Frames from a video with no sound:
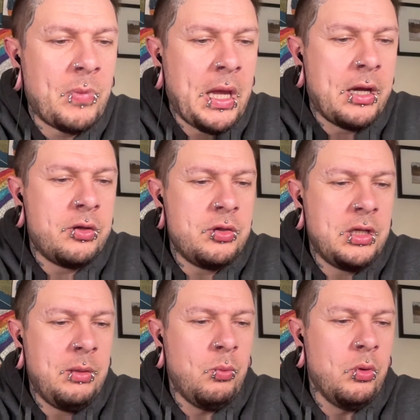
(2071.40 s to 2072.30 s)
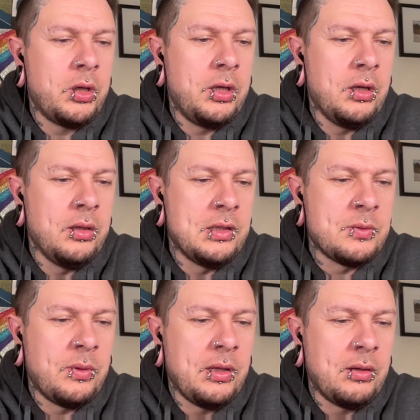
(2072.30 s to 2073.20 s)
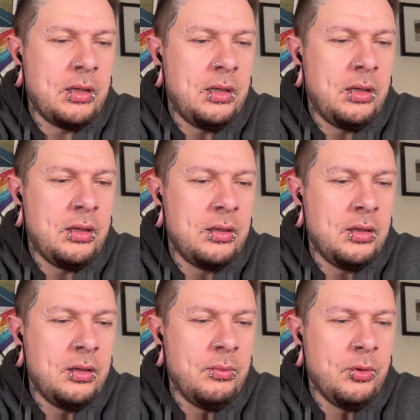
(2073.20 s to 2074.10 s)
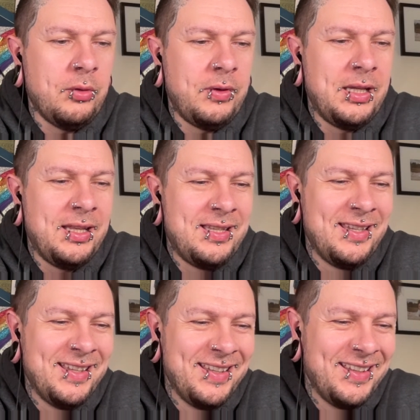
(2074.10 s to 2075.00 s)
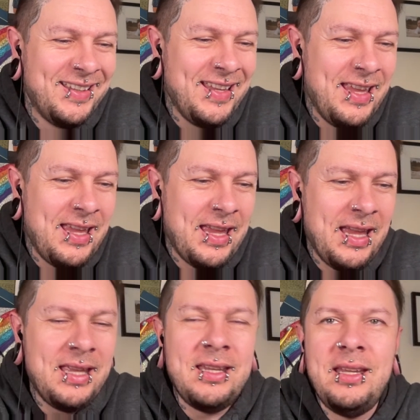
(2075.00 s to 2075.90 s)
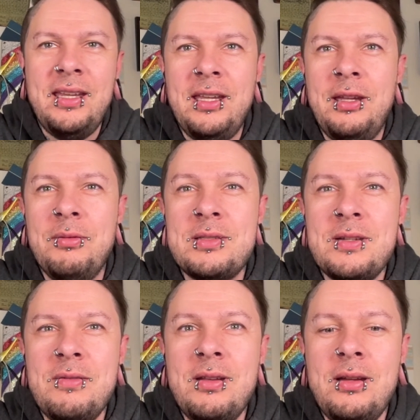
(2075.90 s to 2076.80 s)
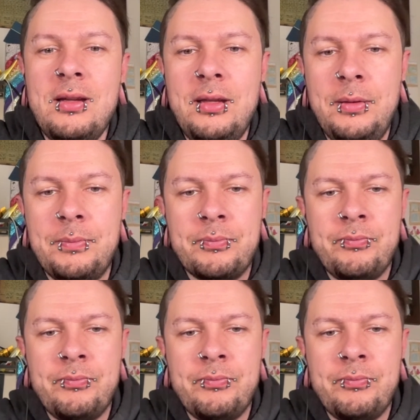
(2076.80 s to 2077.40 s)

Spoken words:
How could you keep working on this without getting unmotivated? Eddie, what's going on?